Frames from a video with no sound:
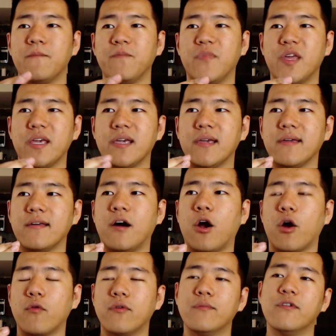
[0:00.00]
the
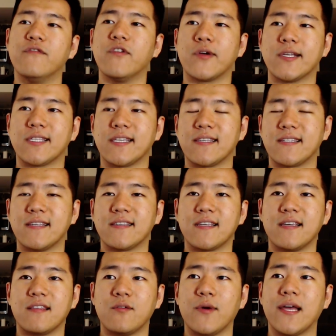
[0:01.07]
hard removal
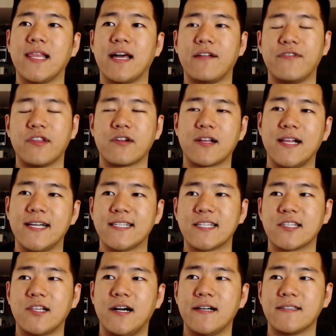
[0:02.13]
consistency the way a lot of other
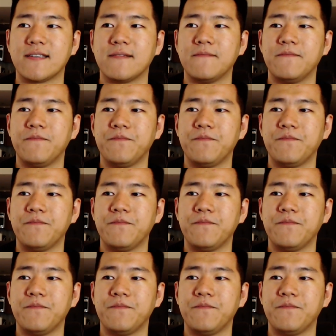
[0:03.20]
classes lost,